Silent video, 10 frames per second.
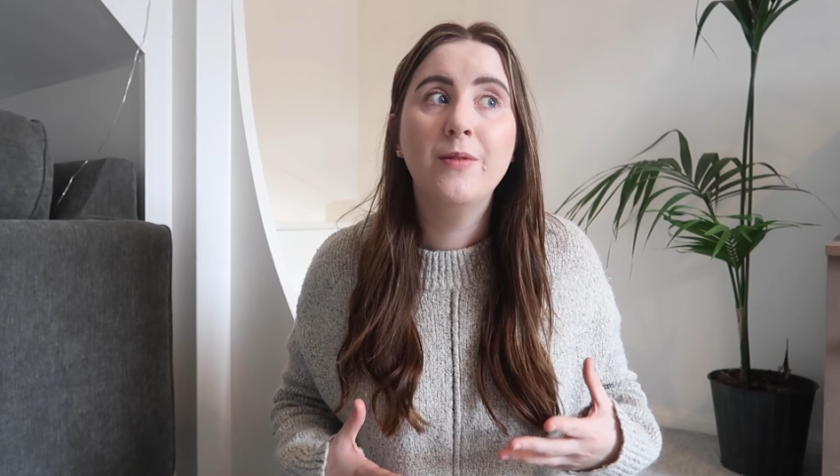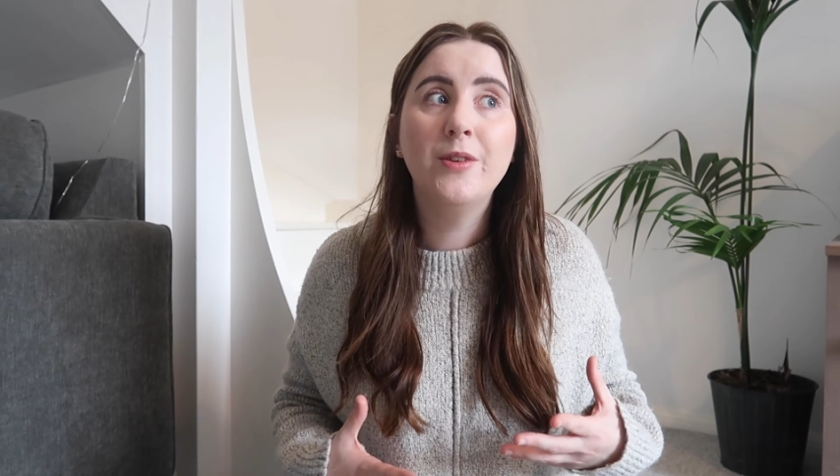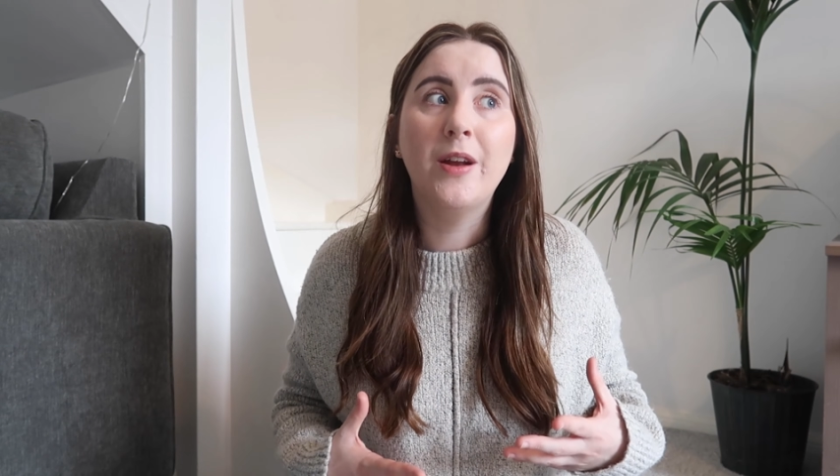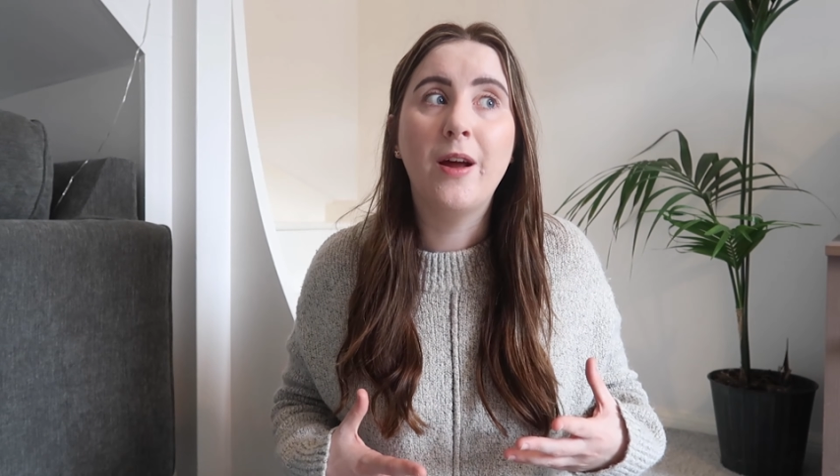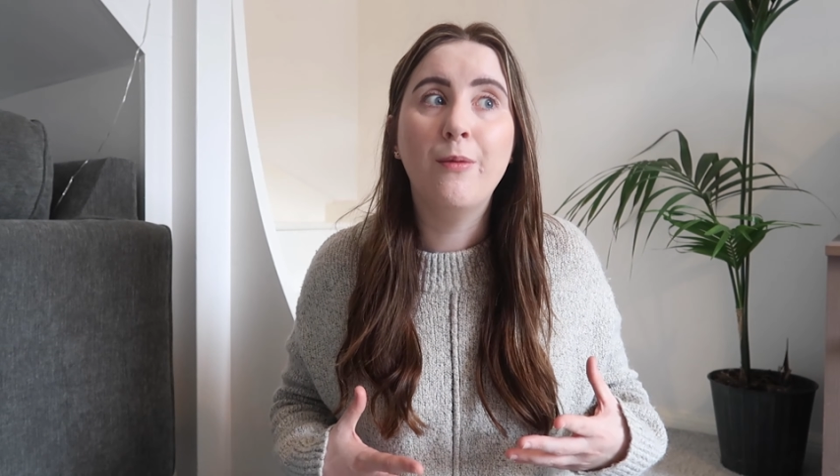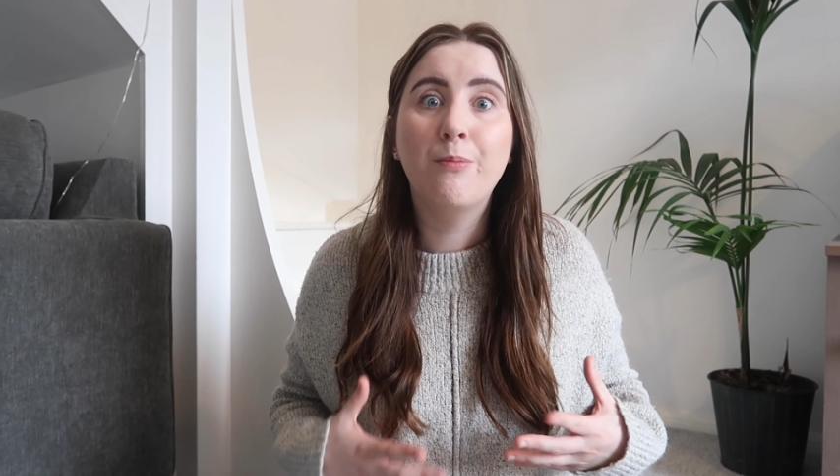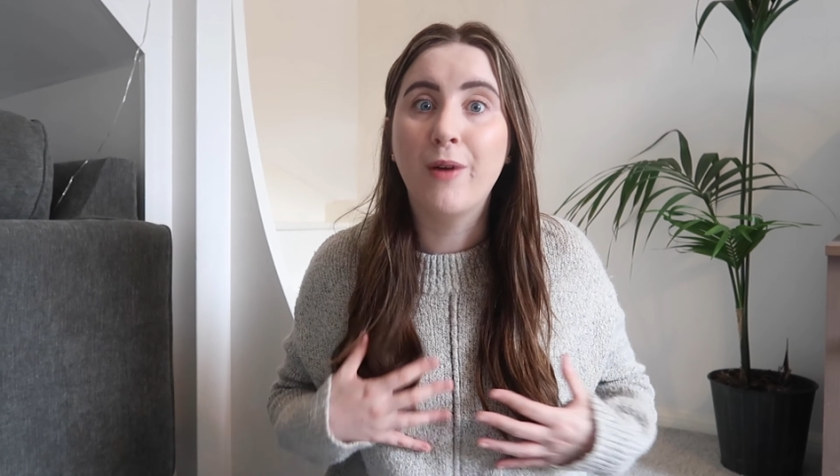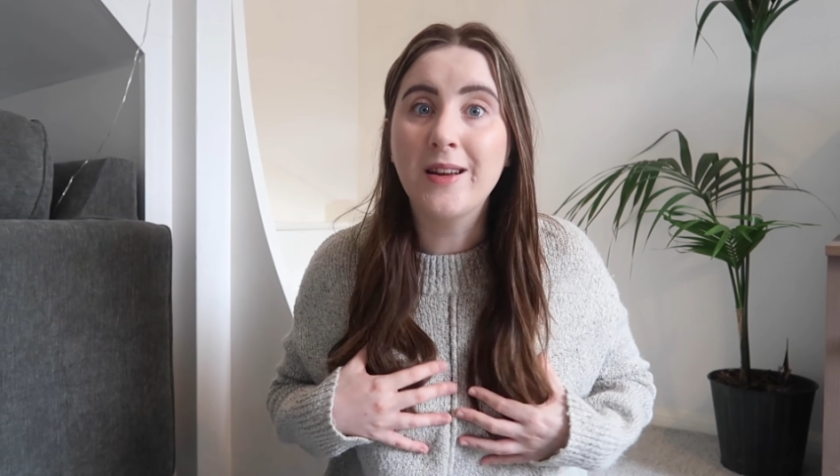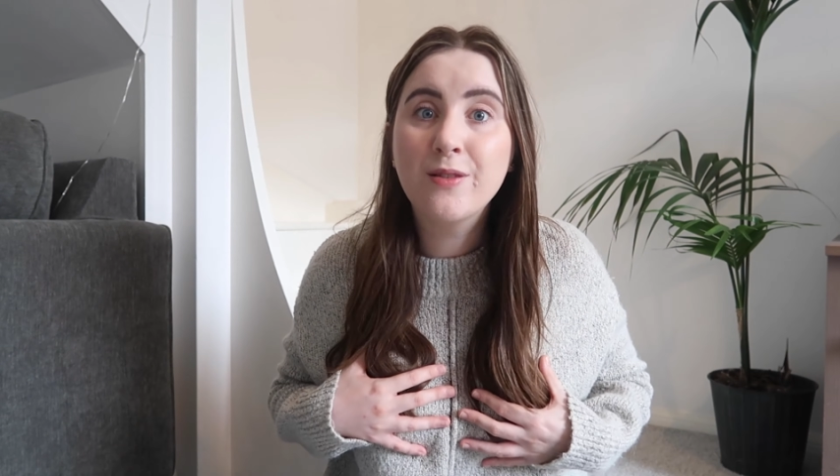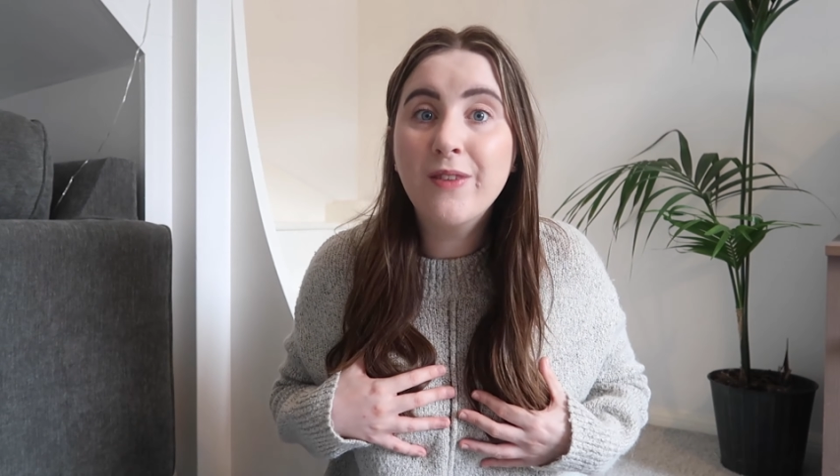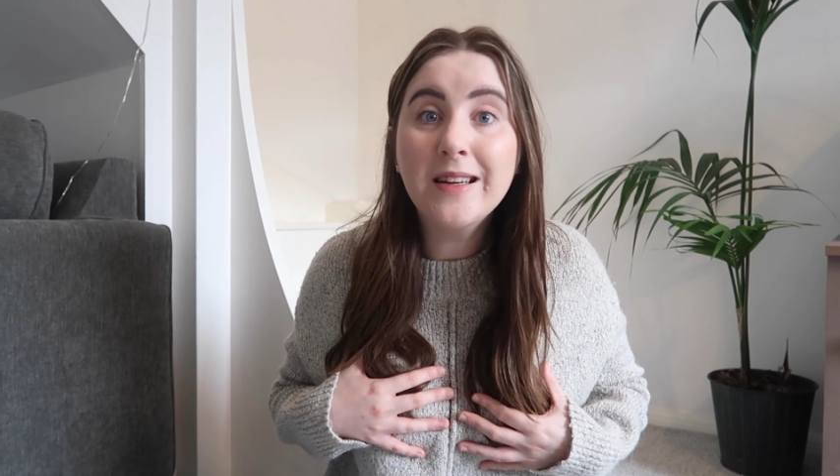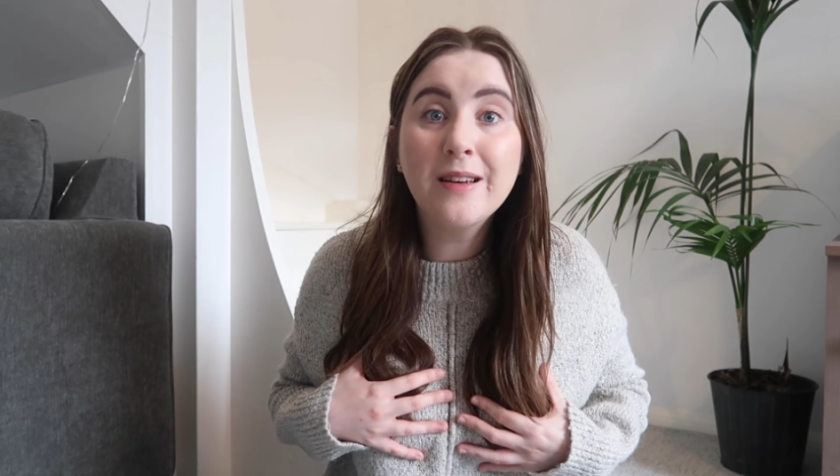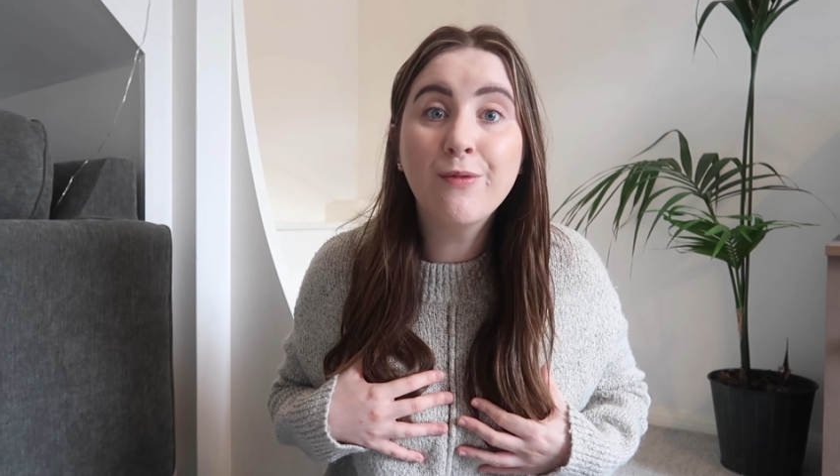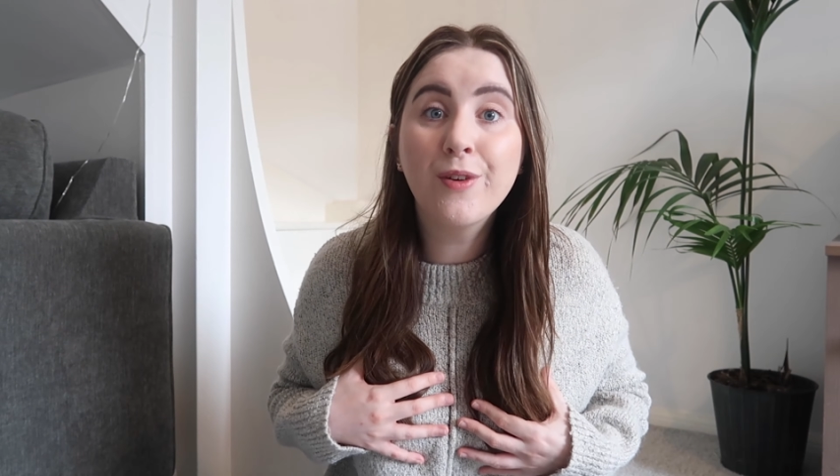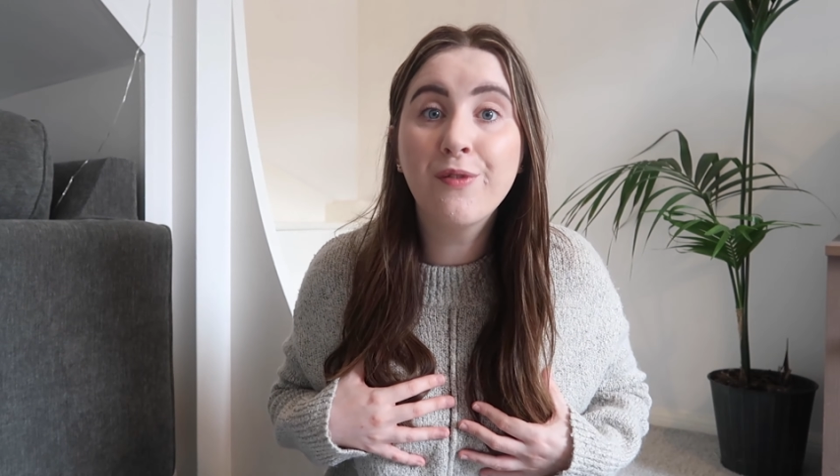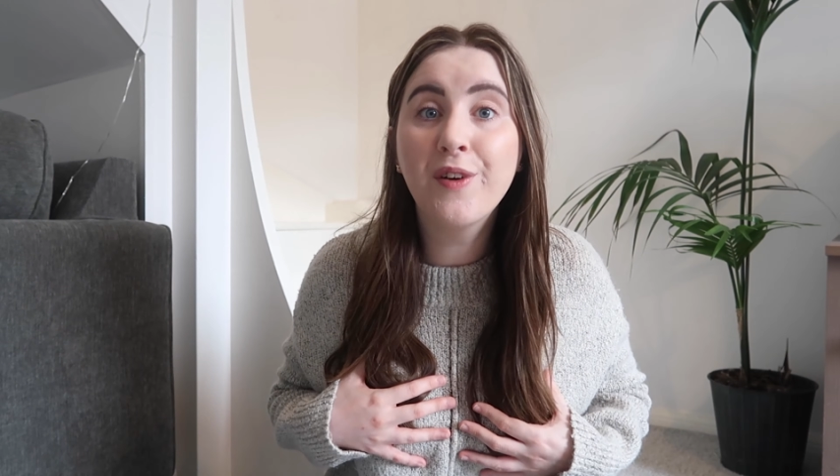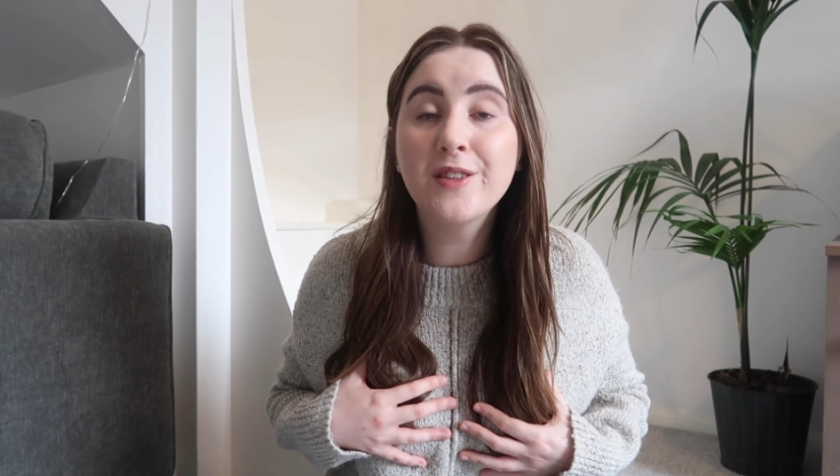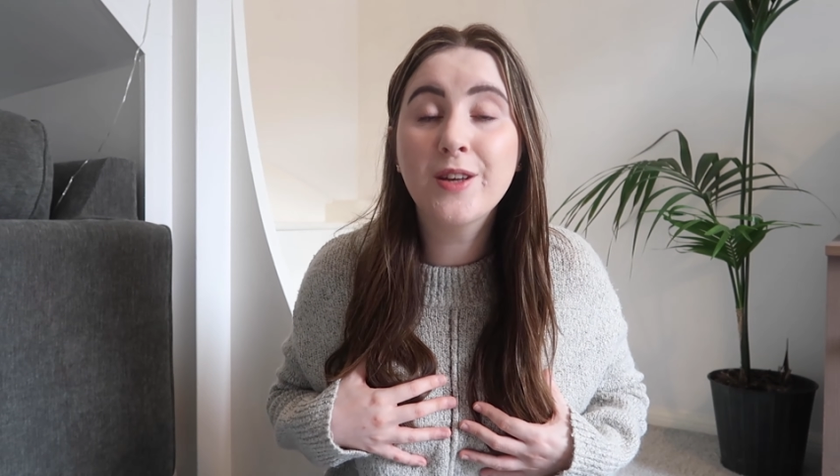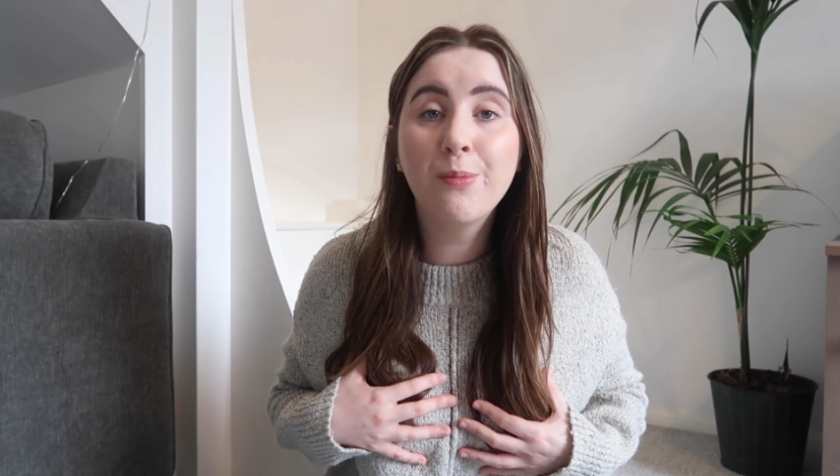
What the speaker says: you know, breastfeeding for the first